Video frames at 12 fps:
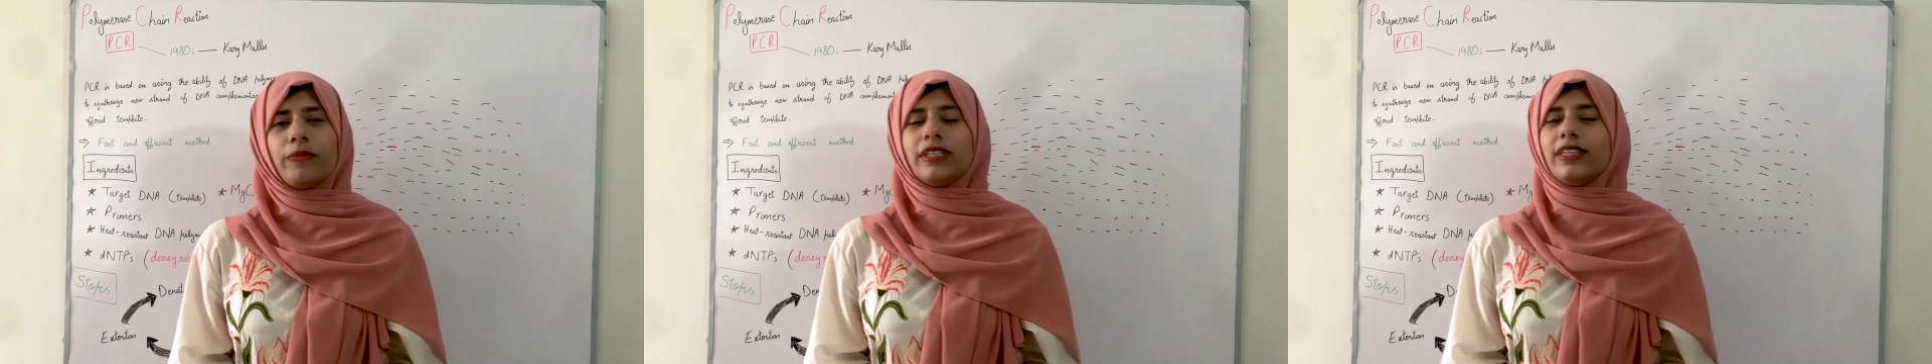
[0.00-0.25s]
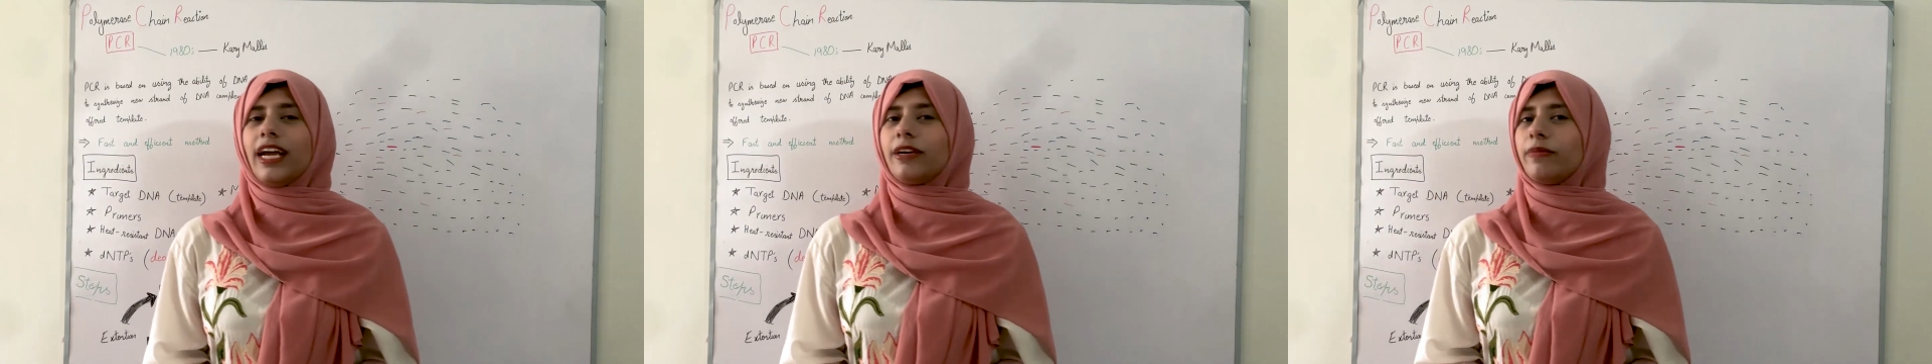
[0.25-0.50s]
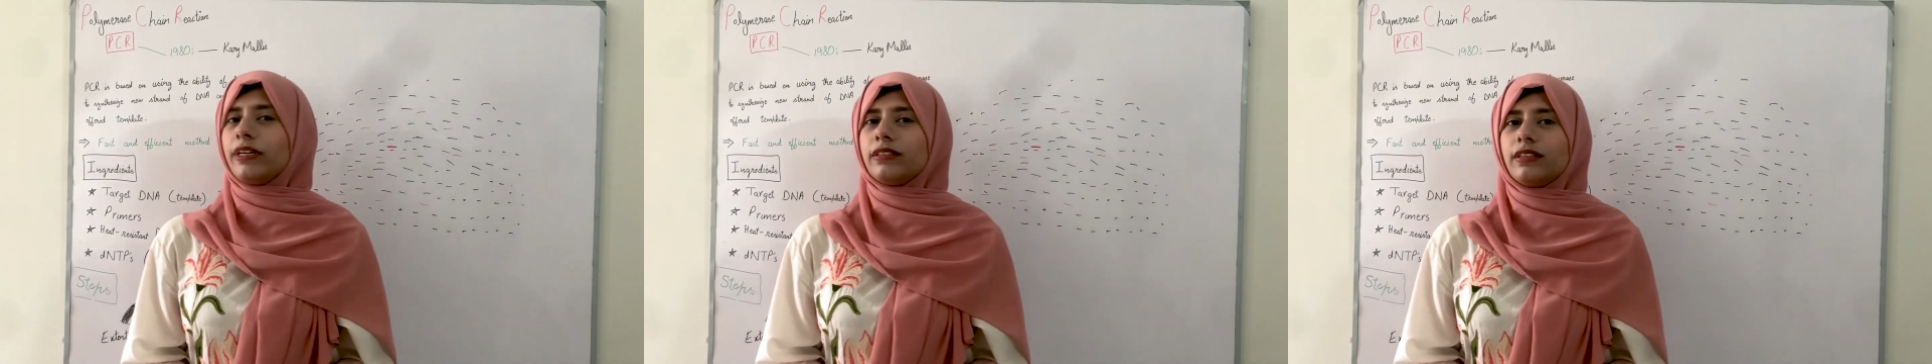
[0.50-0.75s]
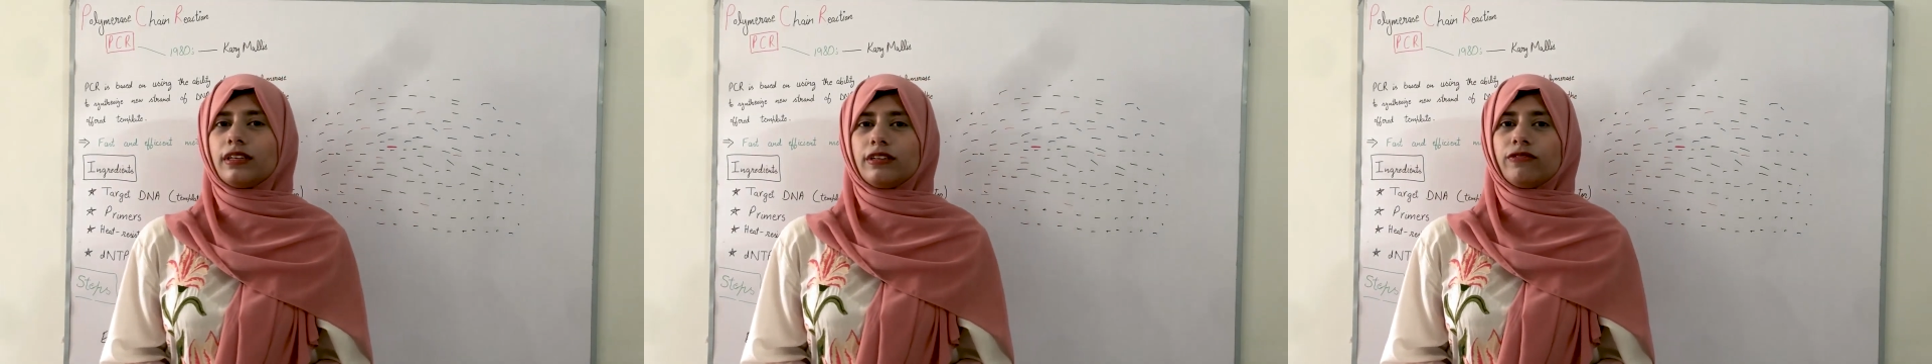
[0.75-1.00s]
But that
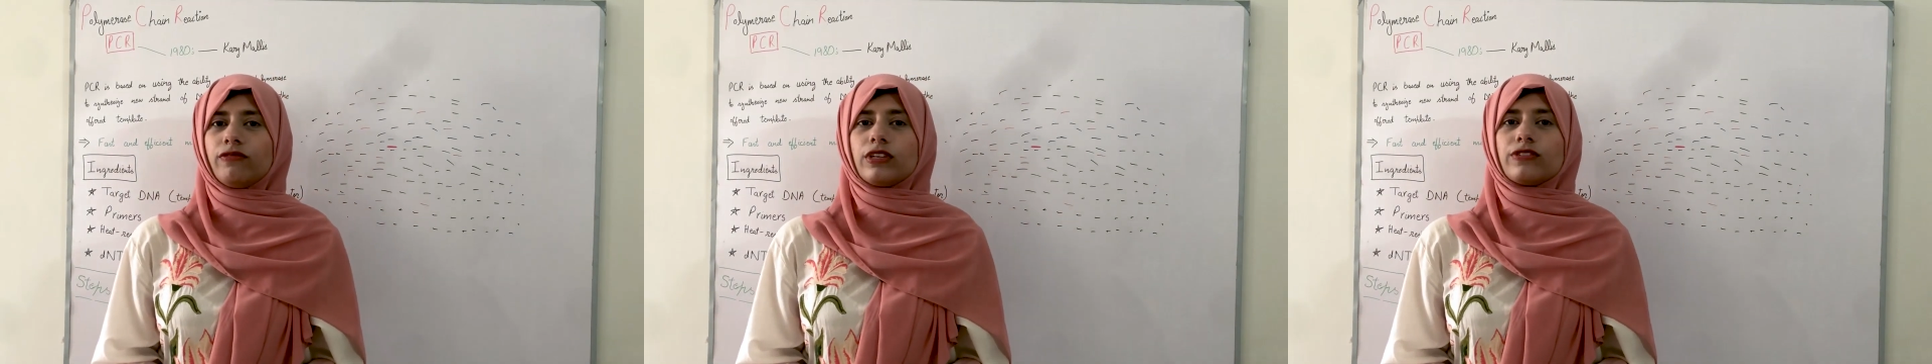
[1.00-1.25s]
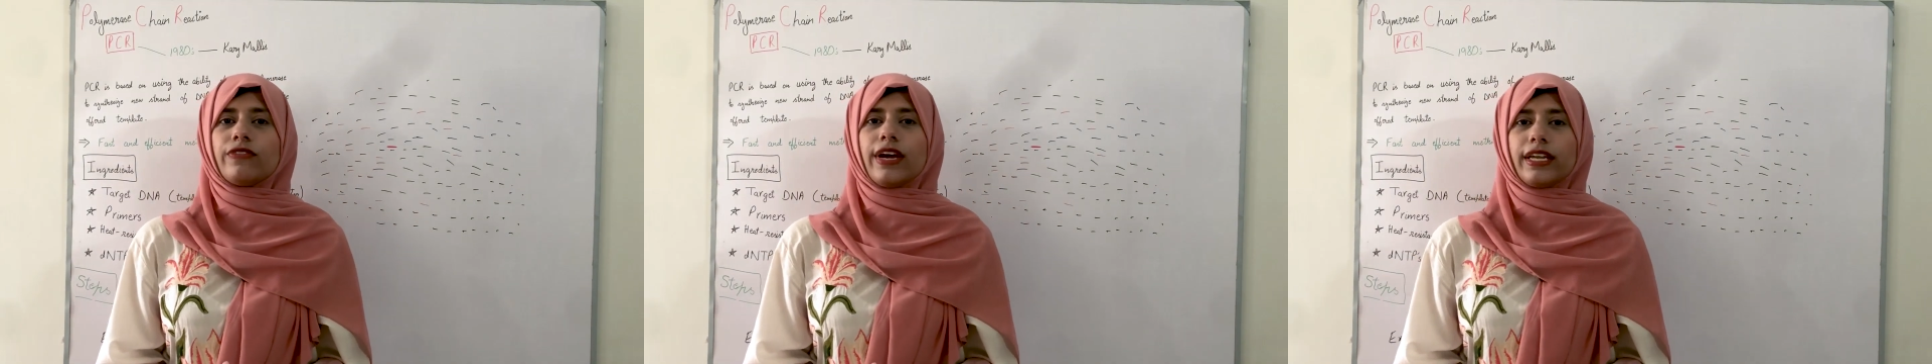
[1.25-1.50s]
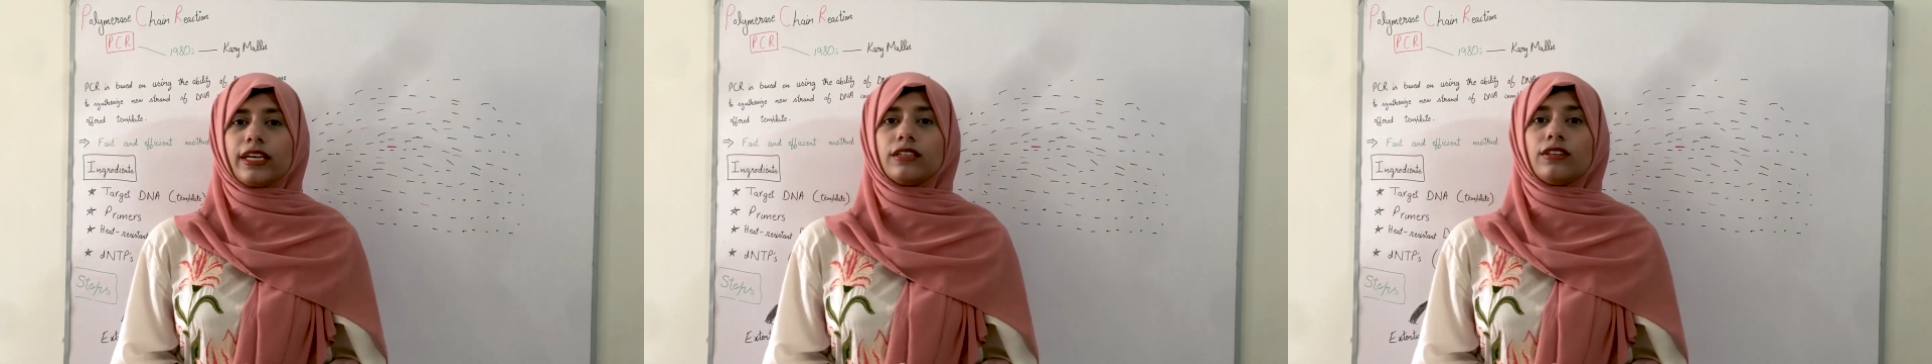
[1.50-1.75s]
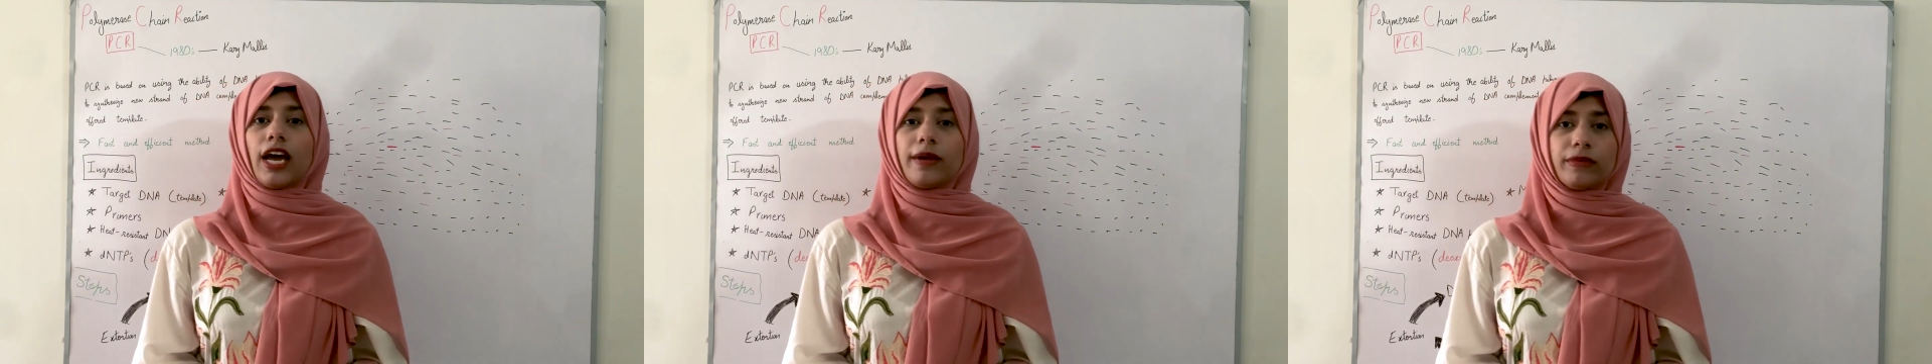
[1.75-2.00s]
method was very
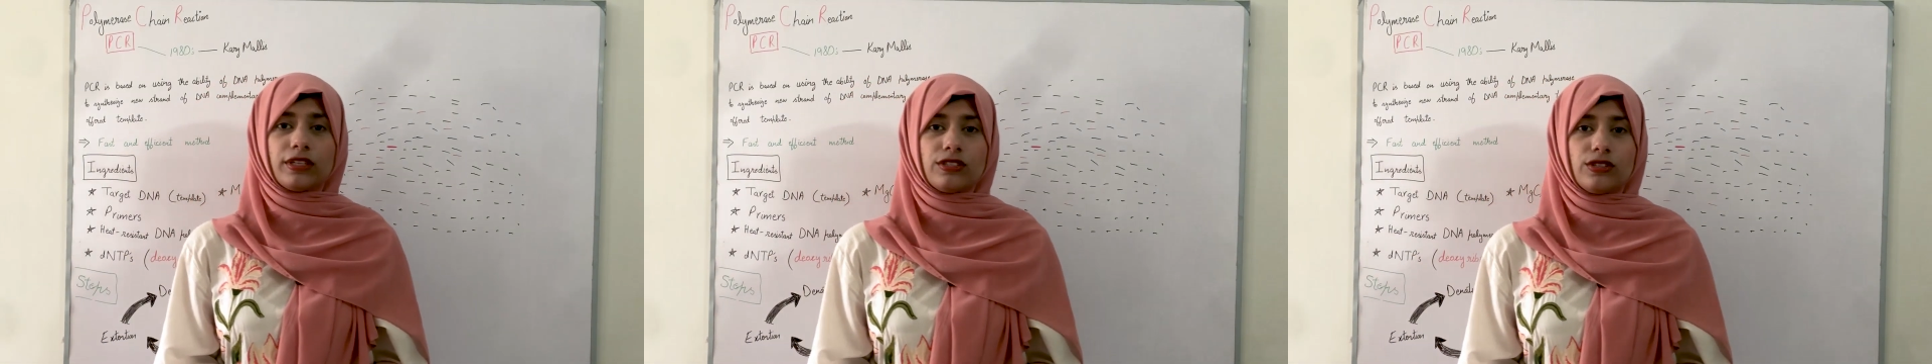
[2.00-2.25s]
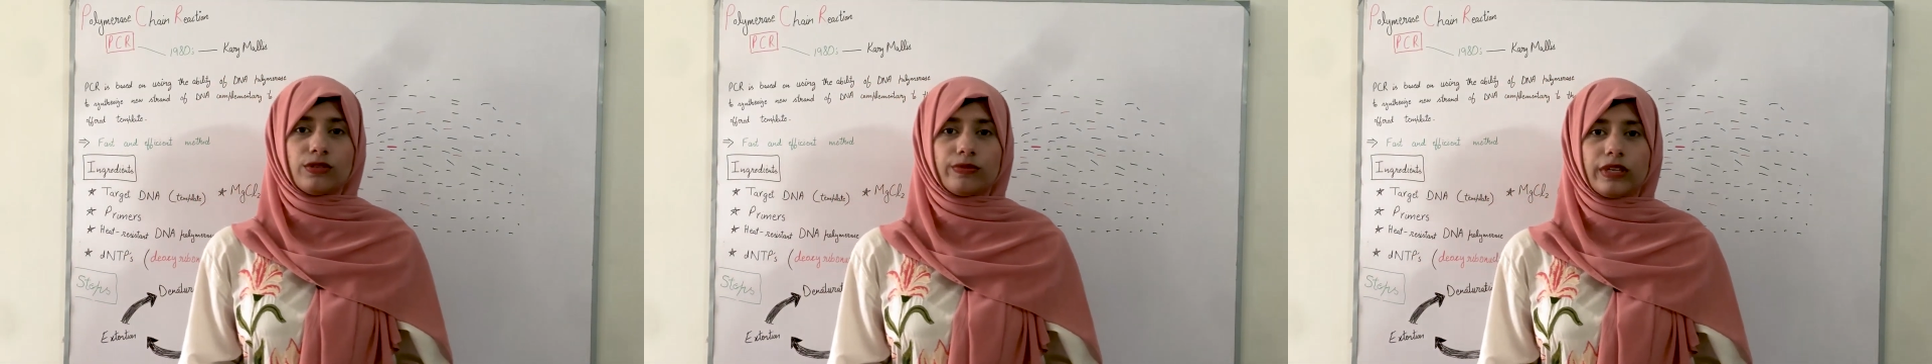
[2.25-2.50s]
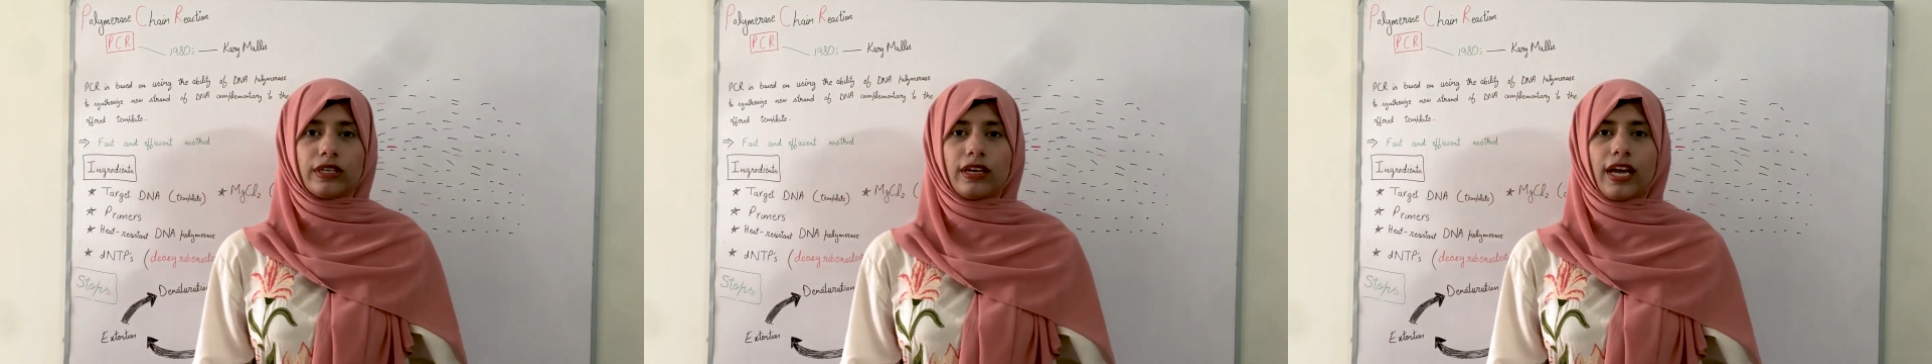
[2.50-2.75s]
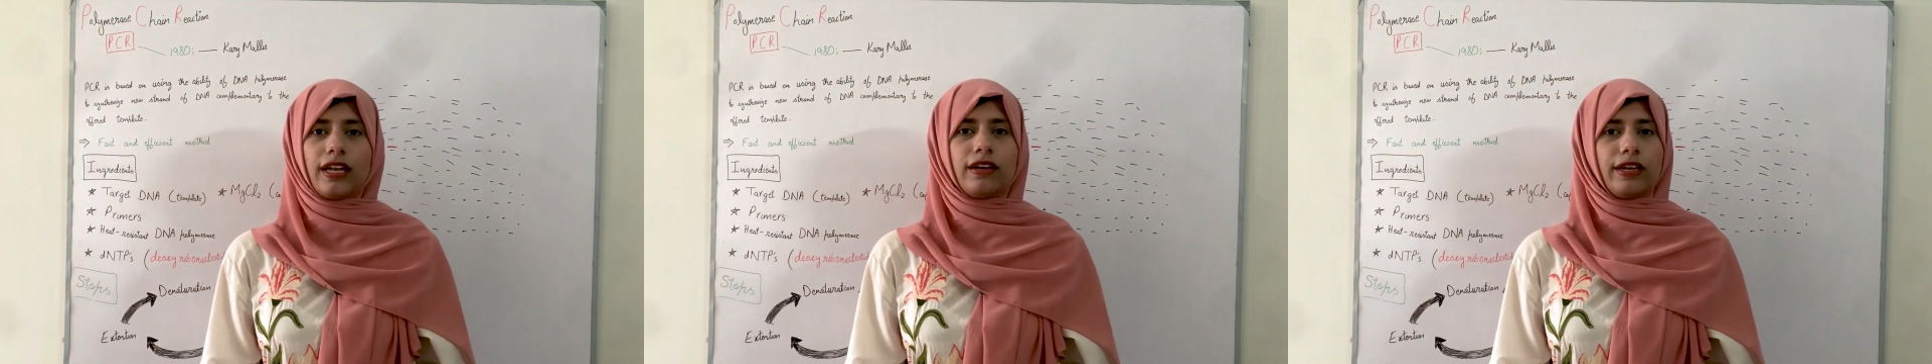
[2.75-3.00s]
time consuming
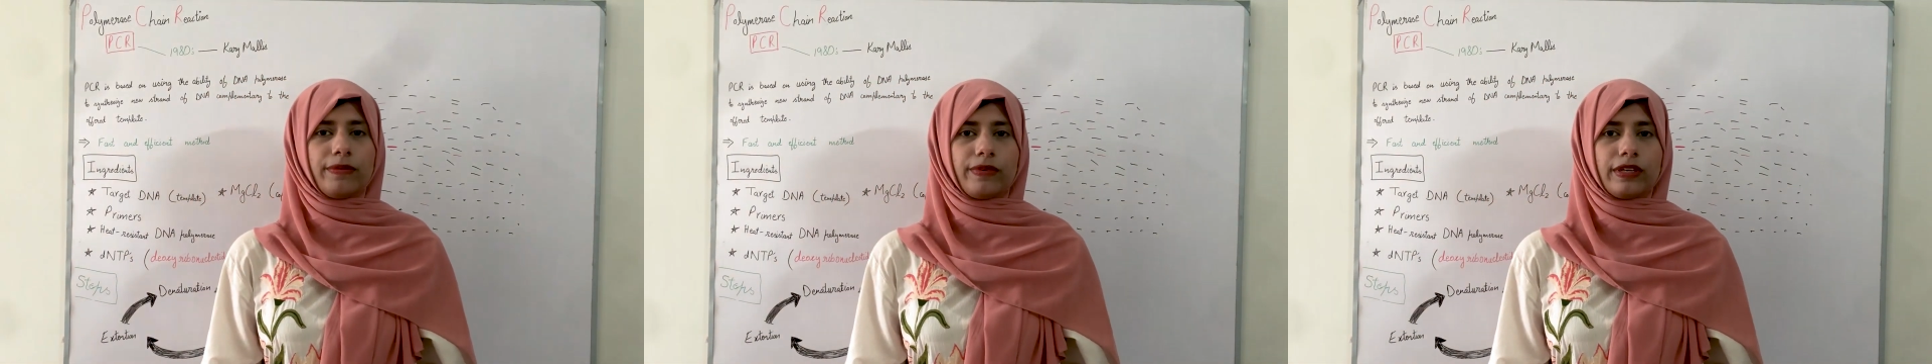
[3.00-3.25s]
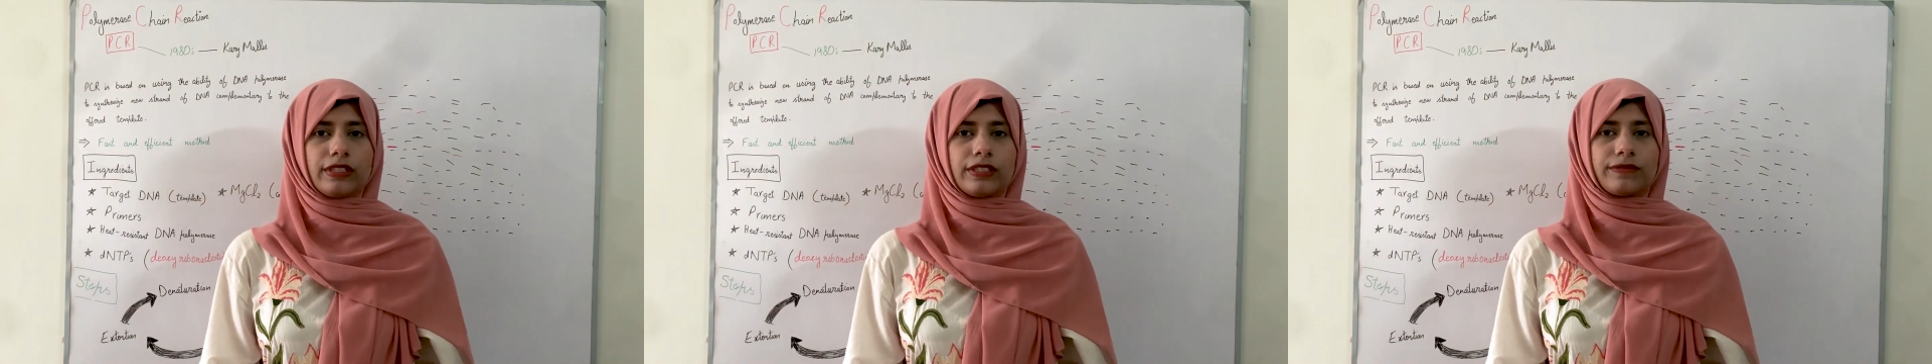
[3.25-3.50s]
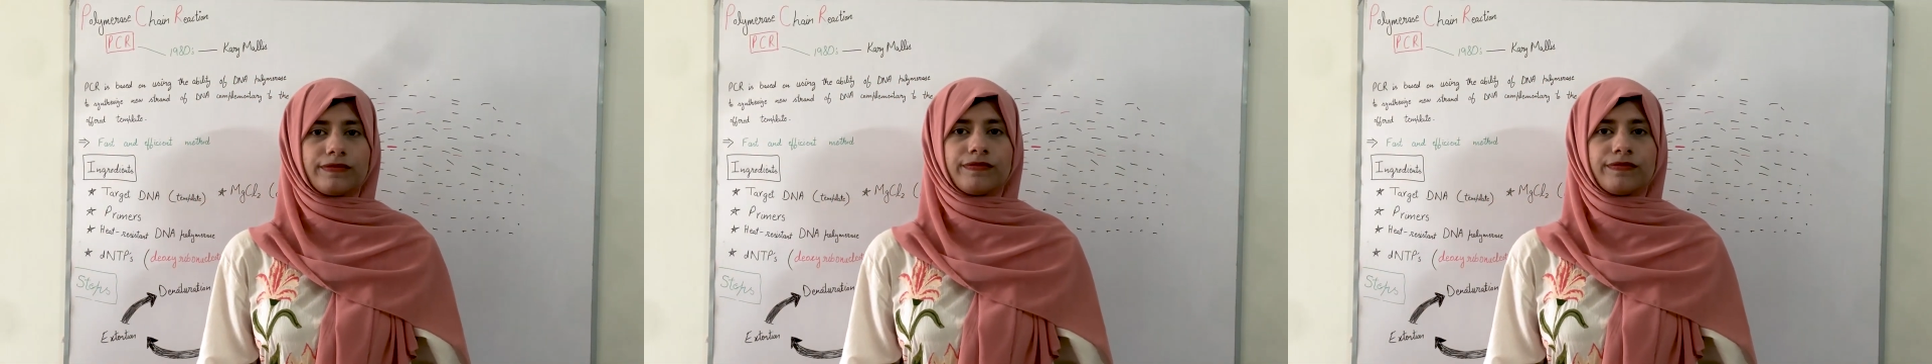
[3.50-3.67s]
and laborious.